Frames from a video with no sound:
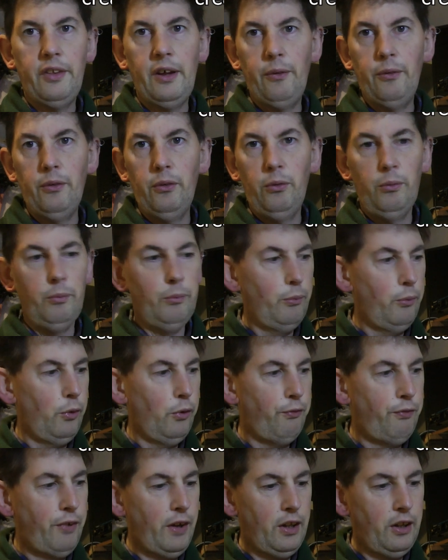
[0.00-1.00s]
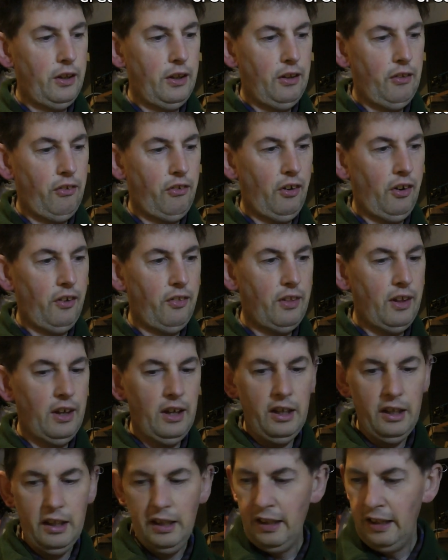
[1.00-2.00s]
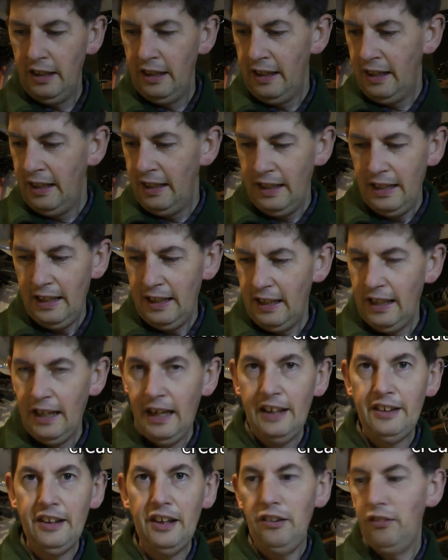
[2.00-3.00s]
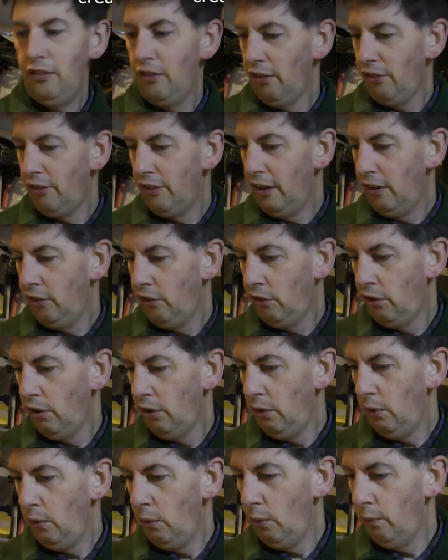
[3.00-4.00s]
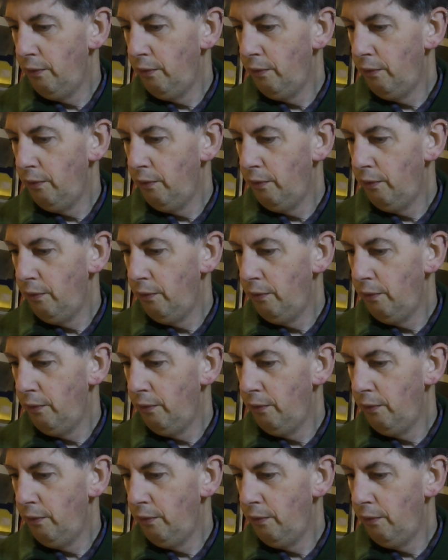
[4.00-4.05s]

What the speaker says: that will fit inside there, and then you just need 2